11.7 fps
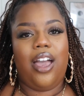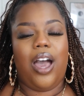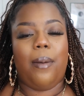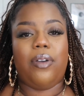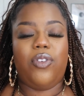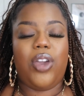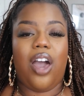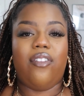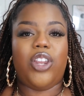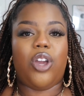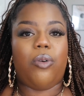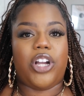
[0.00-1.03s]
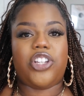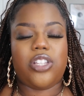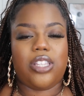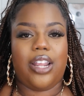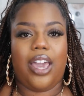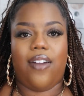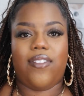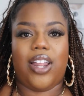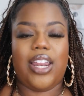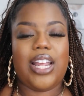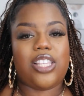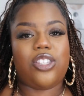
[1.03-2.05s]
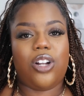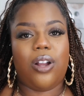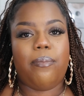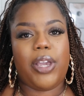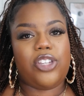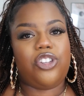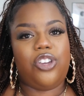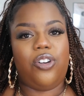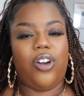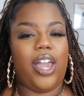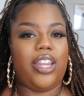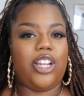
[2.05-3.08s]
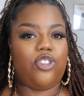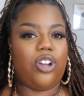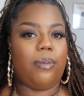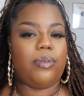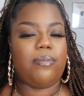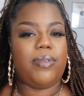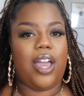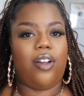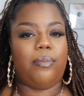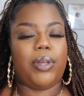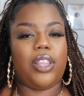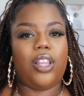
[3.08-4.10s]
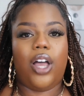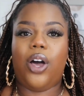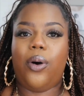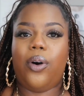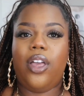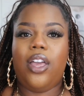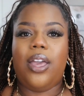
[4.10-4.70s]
If you have any questions that I have not answered, make sure you go ahead and drop them down below.